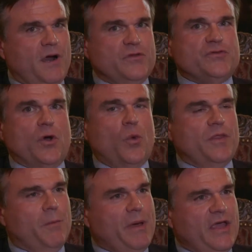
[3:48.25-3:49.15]
And so
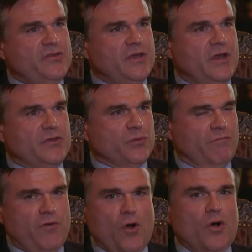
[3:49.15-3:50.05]
when the patient is
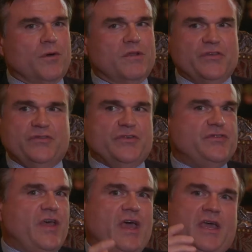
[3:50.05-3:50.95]
referred, let's
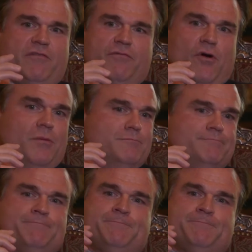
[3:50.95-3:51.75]
just say from,